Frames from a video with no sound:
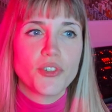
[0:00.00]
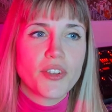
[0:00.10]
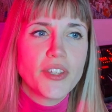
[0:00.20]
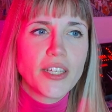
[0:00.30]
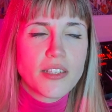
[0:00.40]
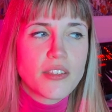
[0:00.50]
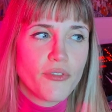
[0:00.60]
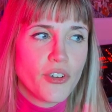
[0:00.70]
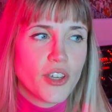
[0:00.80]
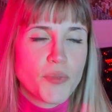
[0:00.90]
So I think that's the
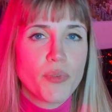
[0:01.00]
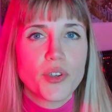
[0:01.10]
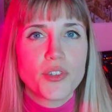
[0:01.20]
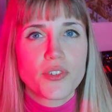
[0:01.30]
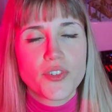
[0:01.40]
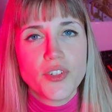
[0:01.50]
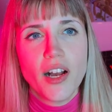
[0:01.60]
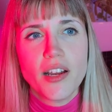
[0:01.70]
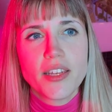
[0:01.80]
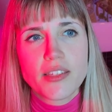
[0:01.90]
first point to
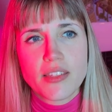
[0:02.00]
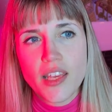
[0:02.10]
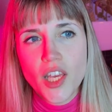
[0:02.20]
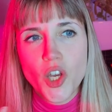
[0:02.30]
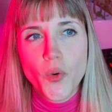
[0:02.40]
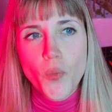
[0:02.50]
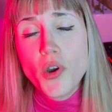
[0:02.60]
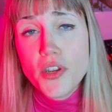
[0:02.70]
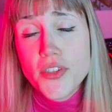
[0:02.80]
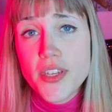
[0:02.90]
start is
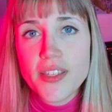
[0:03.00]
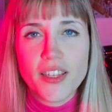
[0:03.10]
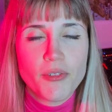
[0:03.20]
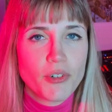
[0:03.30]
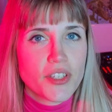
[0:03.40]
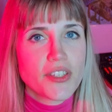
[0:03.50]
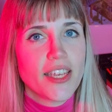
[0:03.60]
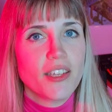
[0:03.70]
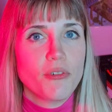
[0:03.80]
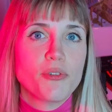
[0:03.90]
what is it that you want to
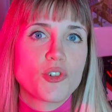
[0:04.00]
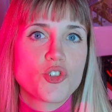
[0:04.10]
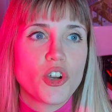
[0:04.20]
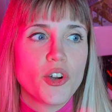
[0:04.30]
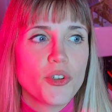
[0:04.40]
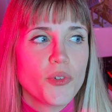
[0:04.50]
say with your show?